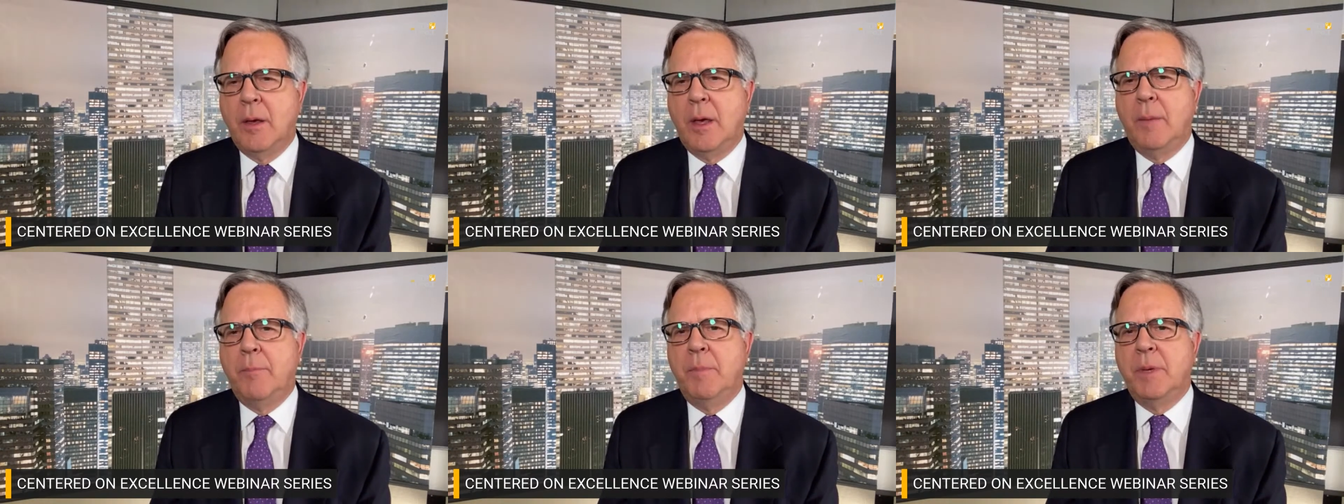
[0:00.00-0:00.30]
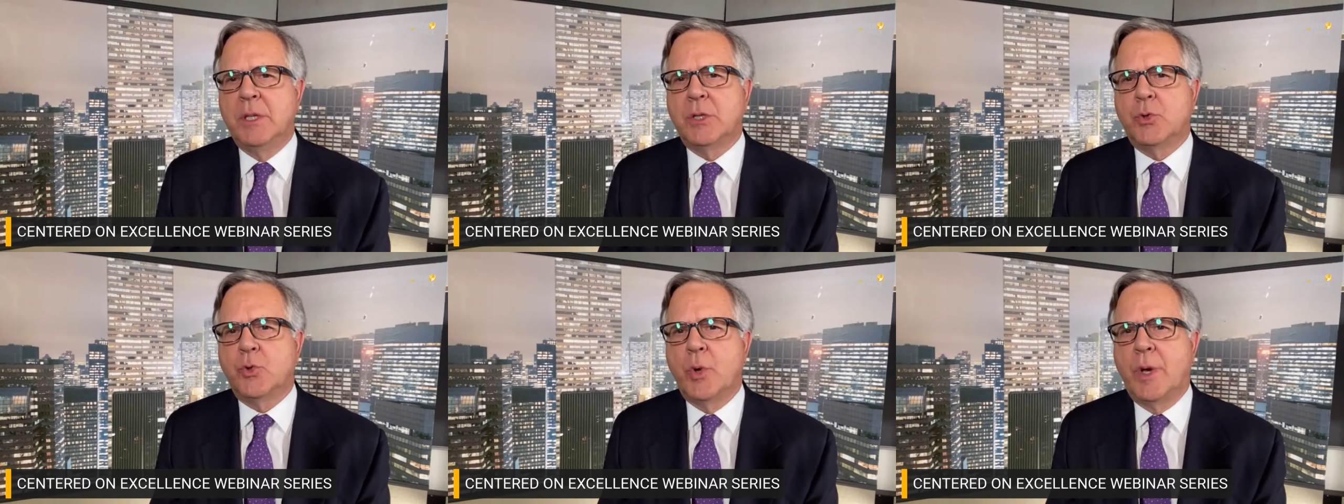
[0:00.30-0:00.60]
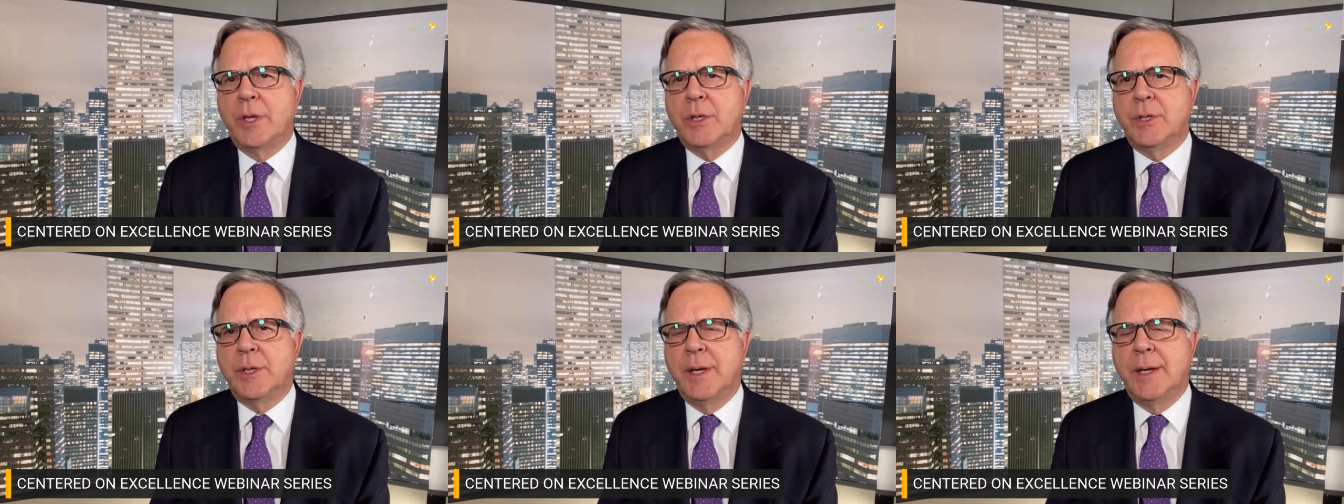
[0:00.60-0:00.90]

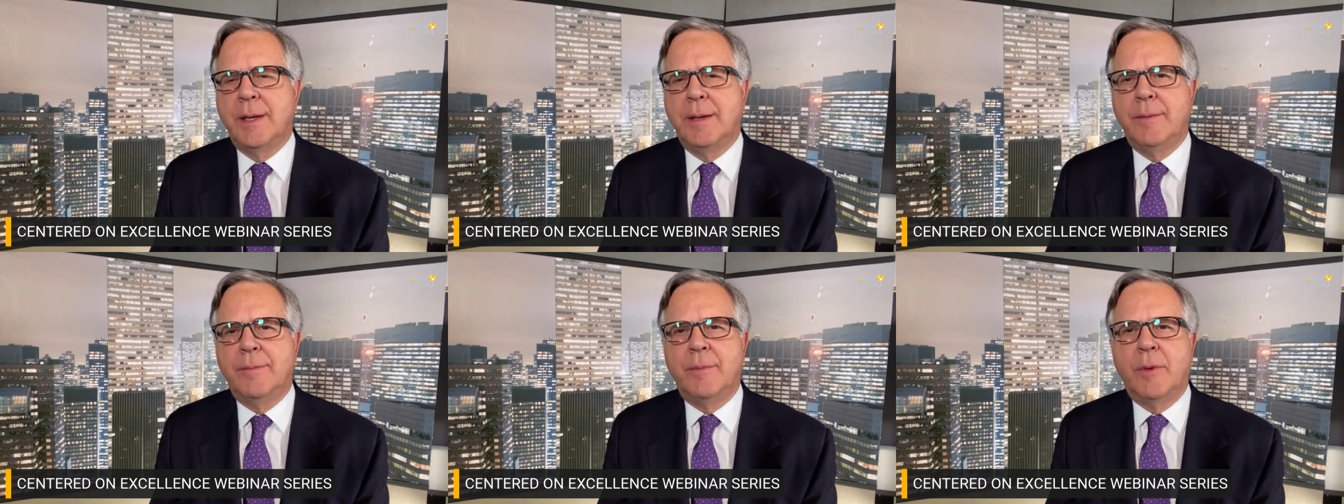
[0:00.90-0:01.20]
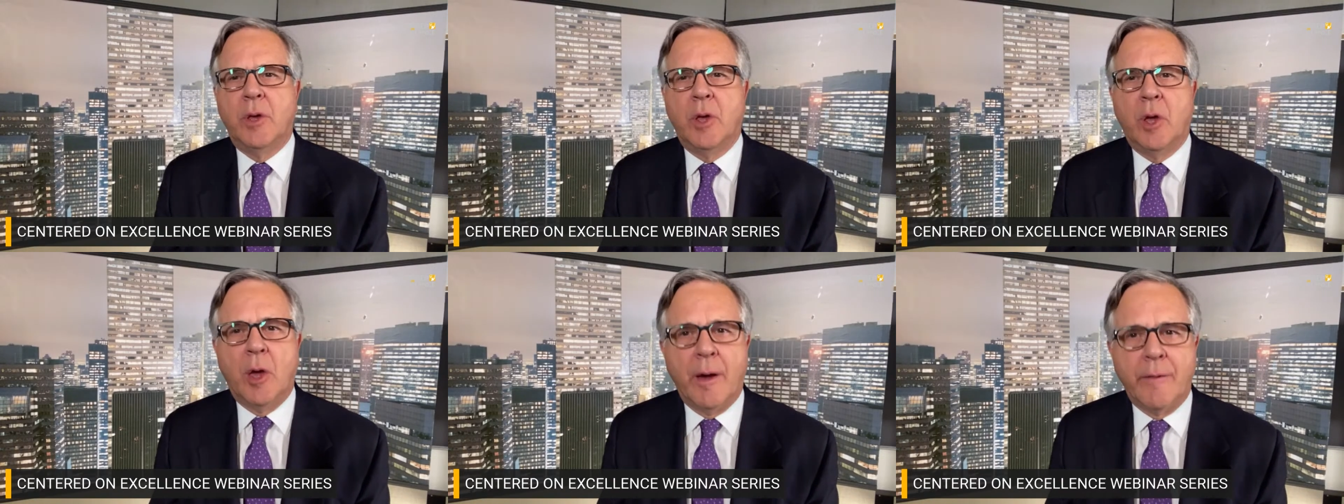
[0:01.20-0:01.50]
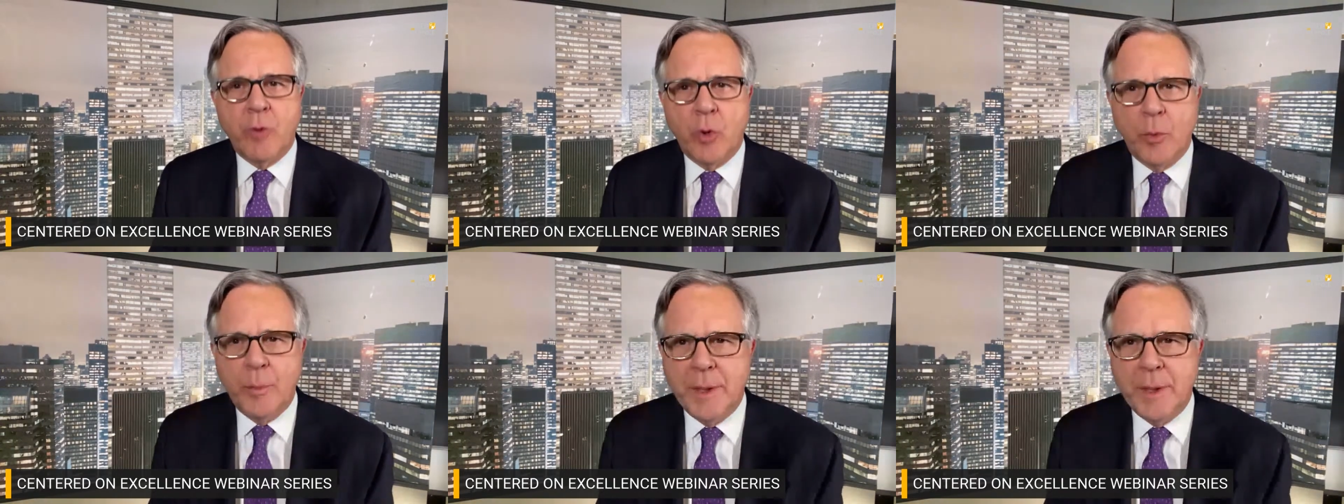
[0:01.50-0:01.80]
mistrusting
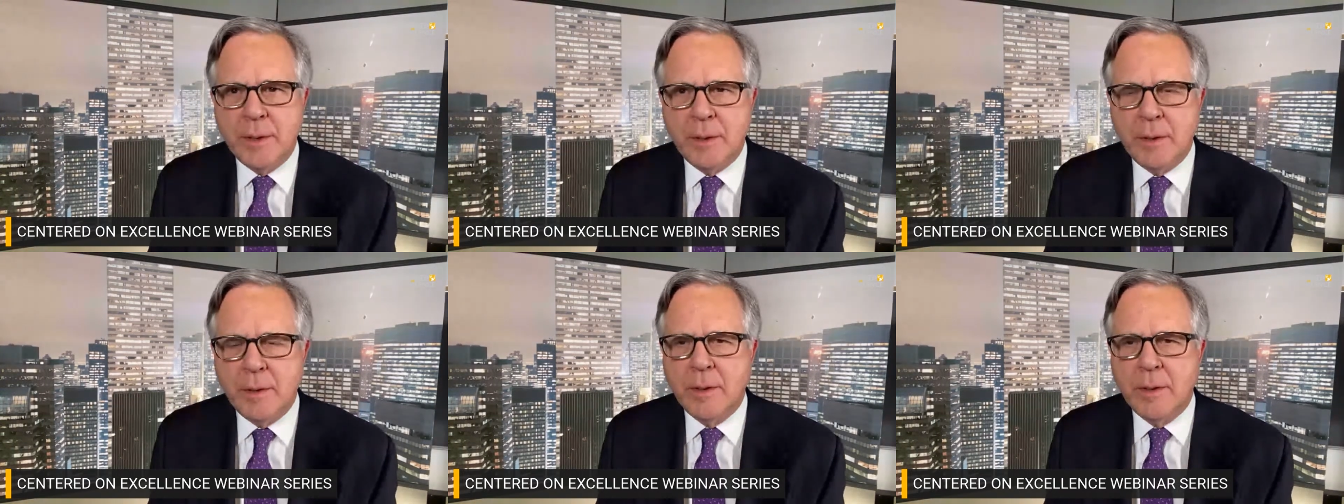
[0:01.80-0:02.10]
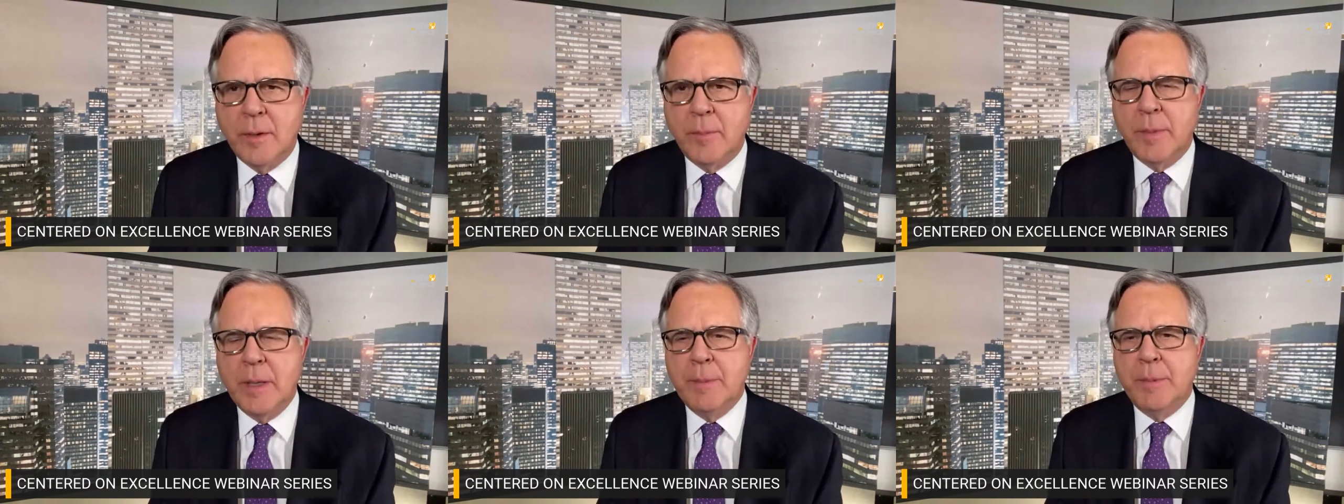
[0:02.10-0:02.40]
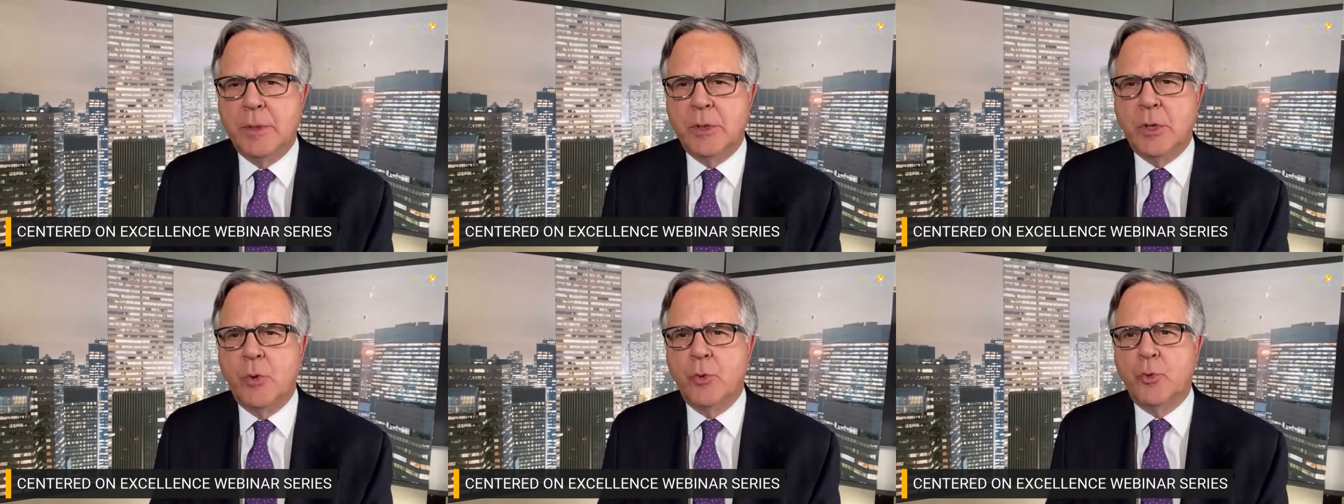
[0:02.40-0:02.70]
government.
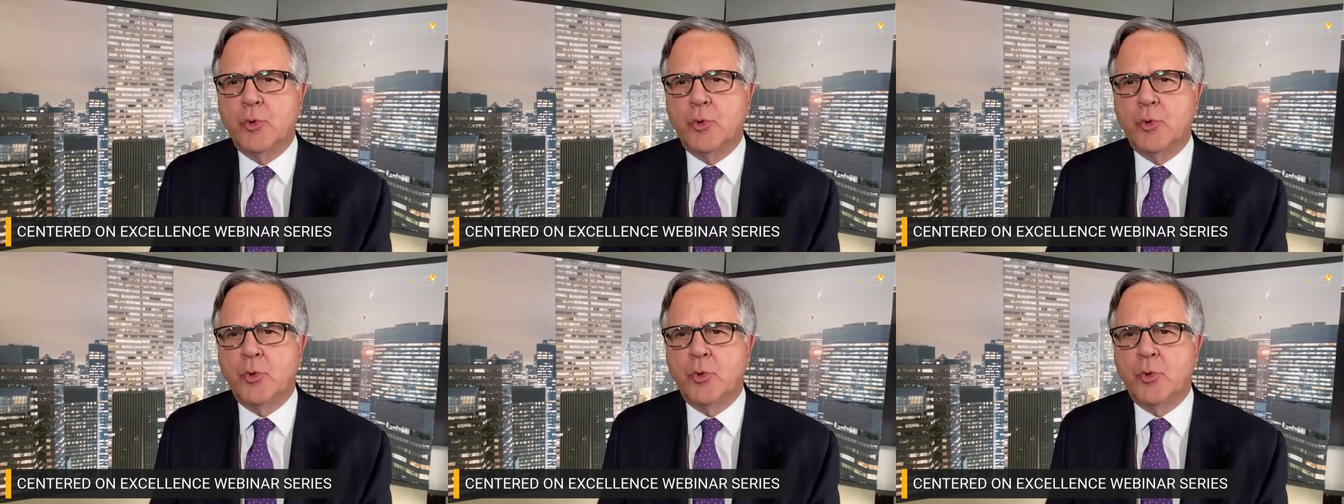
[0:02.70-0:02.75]
People don't